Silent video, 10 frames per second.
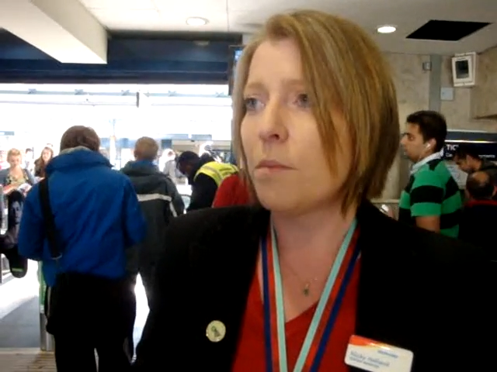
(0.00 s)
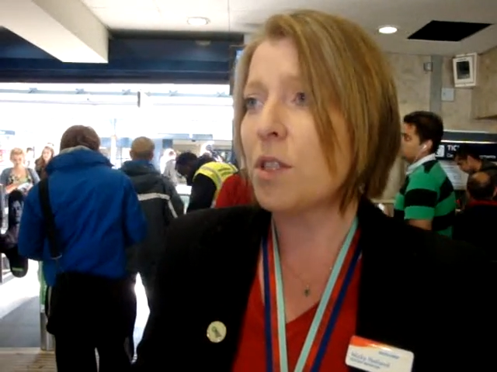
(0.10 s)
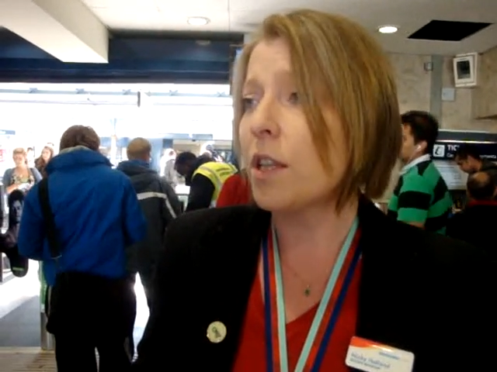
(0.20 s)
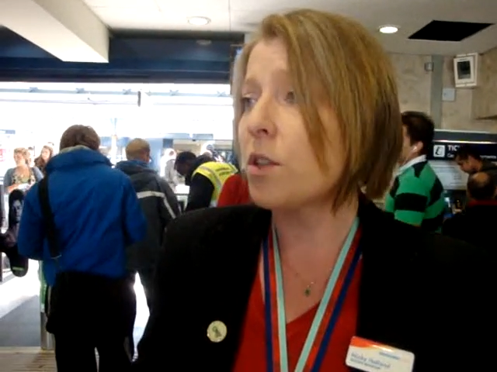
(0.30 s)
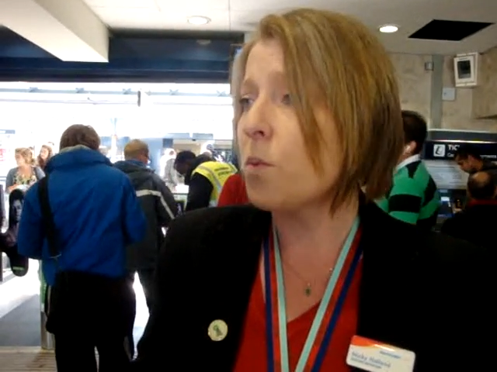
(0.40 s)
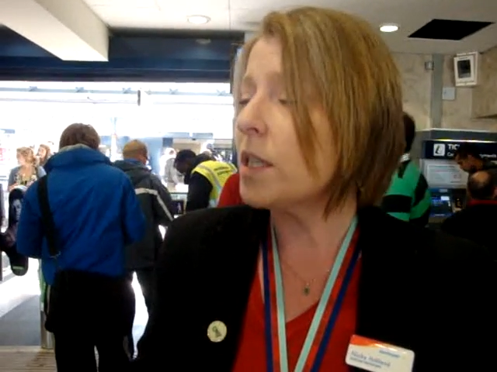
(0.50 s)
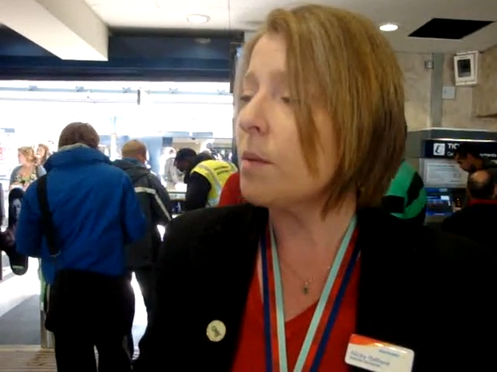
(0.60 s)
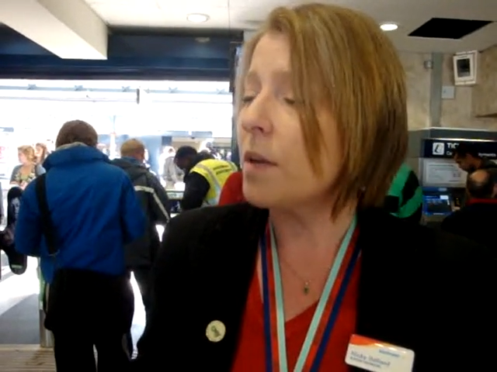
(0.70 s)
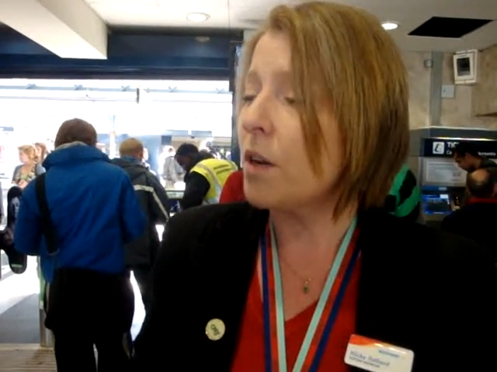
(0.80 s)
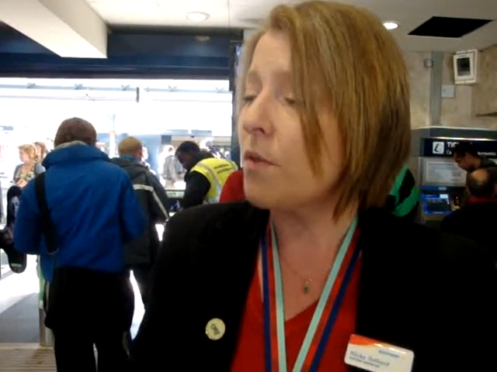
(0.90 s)
So there's always
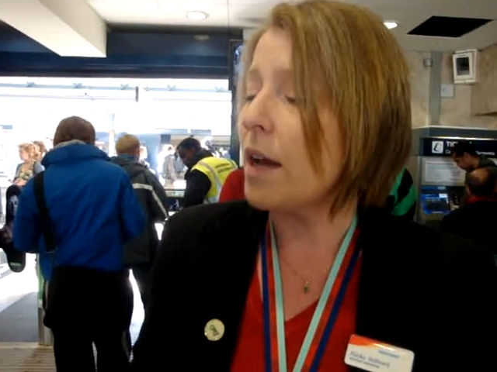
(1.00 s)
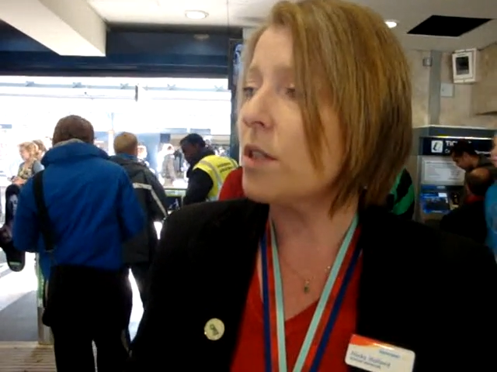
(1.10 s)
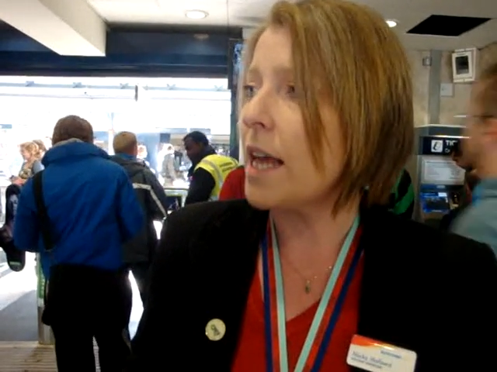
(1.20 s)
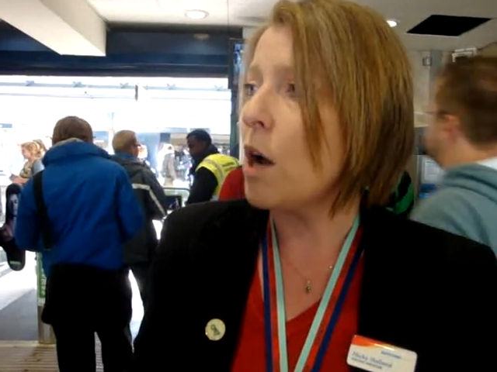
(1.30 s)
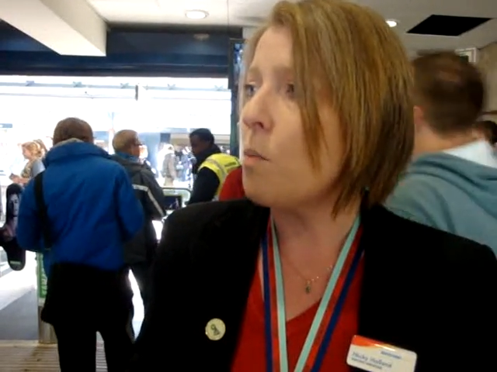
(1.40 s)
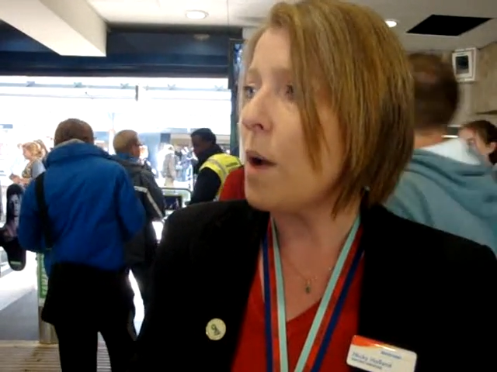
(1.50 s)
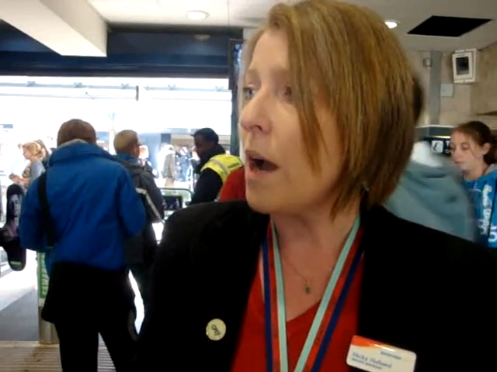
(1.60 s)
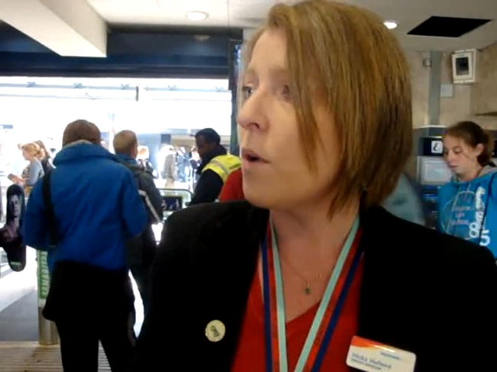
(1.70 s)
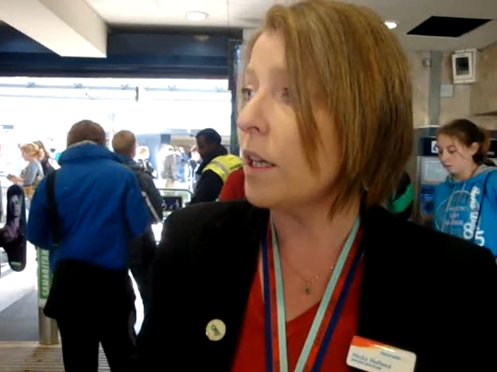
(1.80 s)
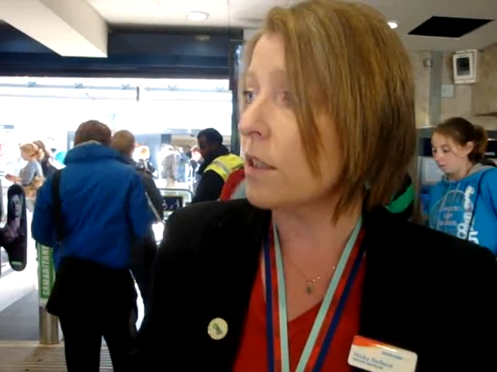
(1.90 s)
somebody around to help
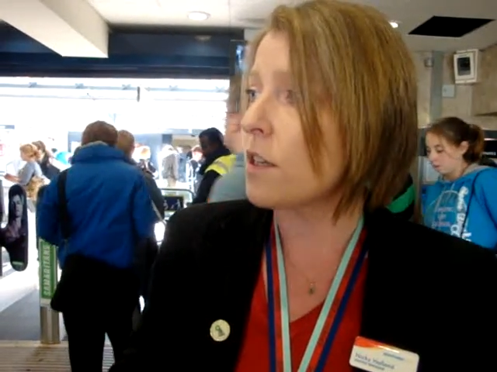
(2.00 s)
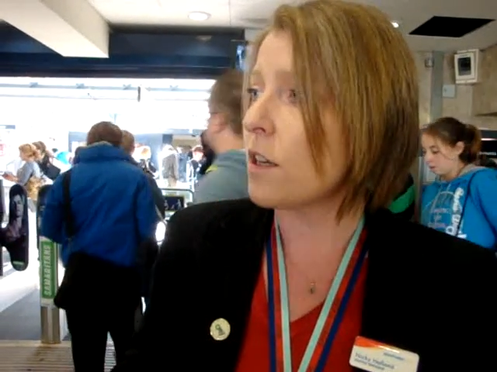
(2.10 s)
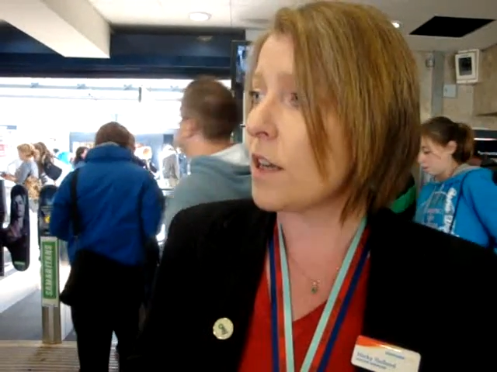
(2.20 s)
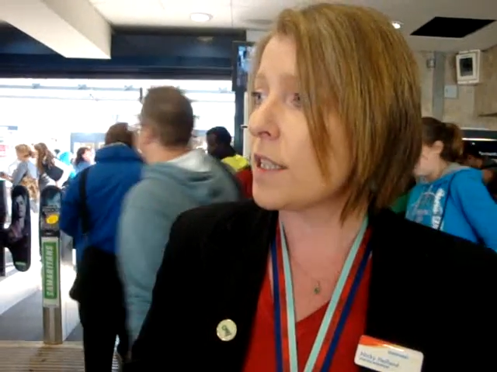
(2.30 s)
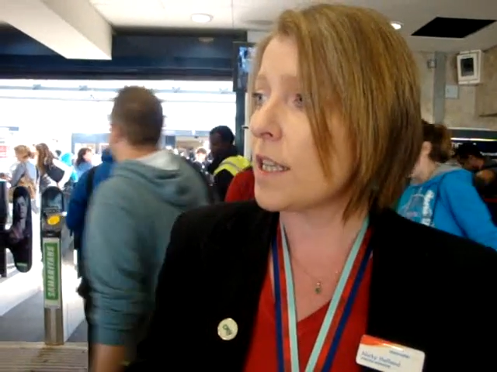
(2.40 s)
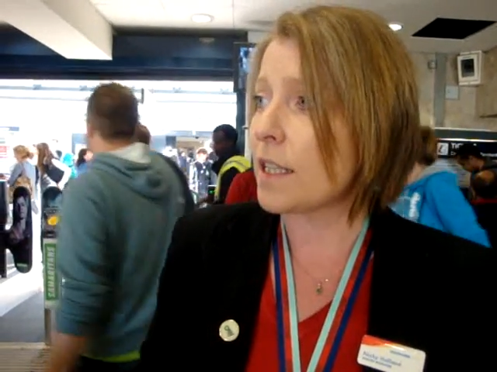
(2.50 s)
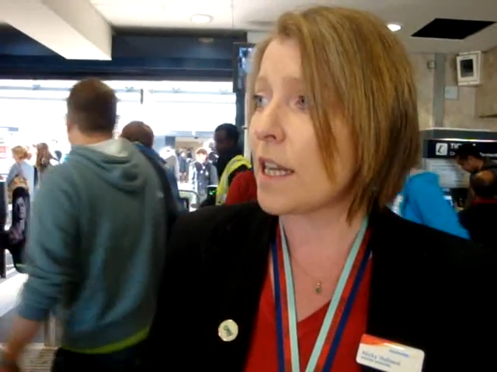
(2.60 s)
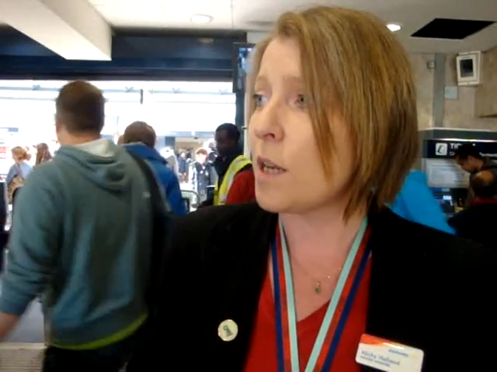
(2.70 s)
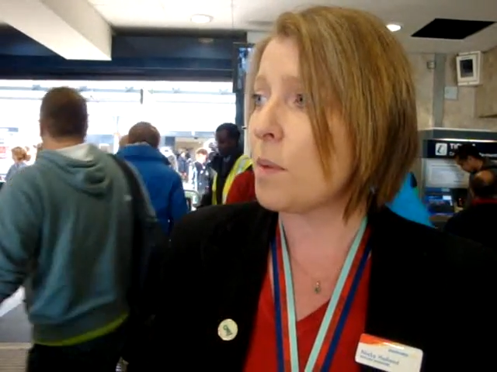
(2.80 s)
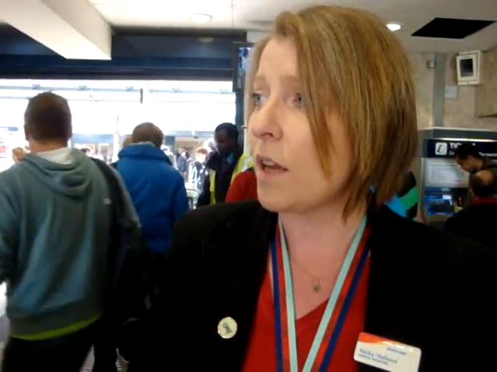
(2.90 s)
out and to assist
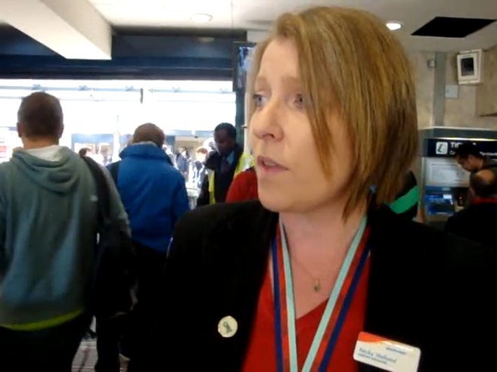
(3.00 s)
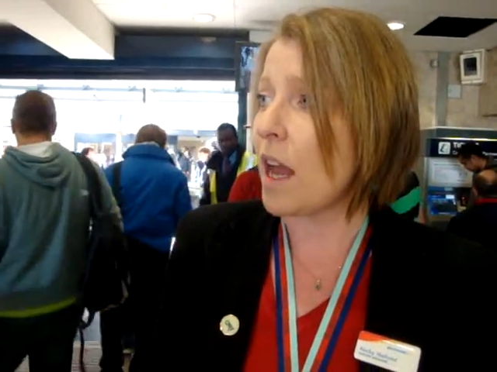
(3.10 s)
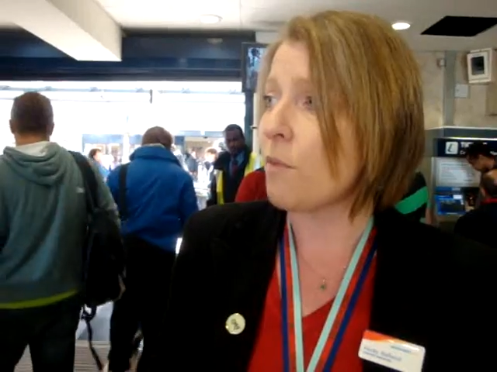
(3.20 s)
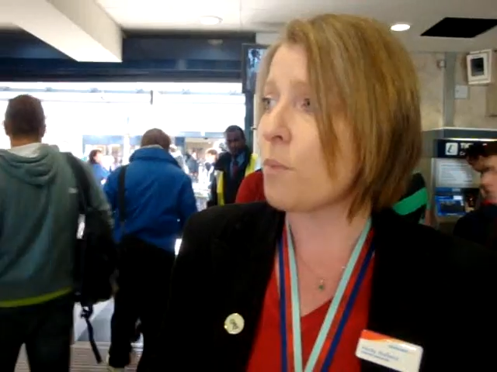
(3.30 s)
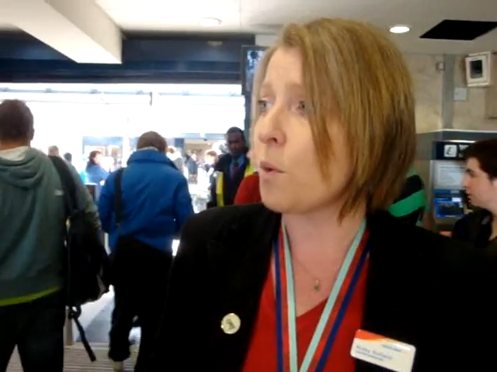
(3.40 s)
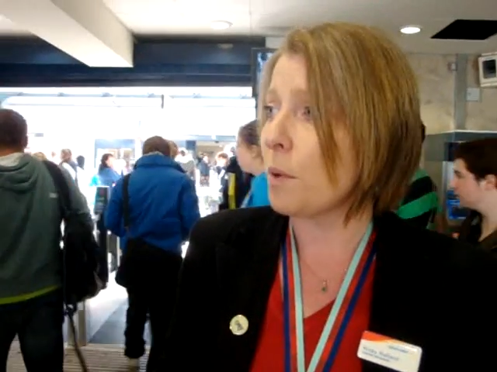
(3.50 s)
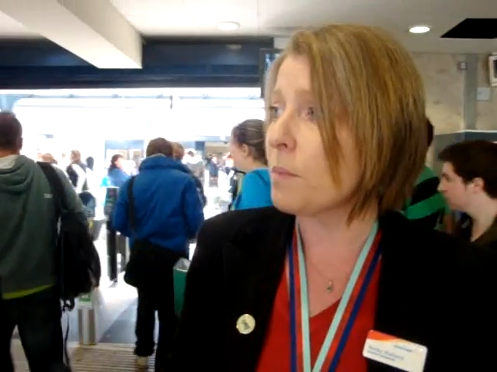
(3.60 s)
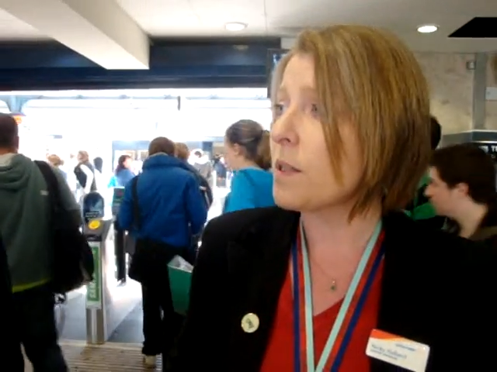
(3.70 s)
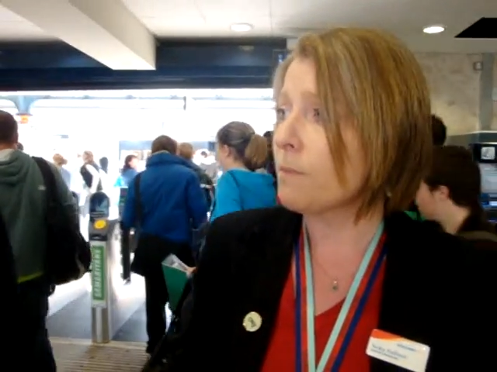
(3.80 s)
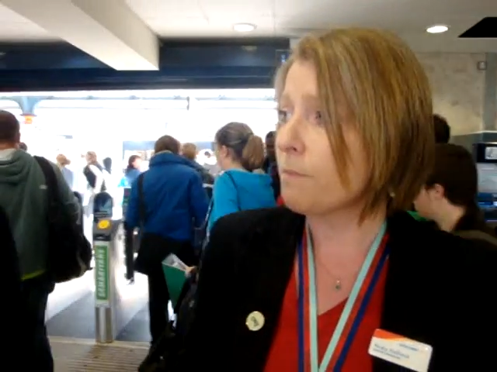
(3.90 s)
anybody if they have problems.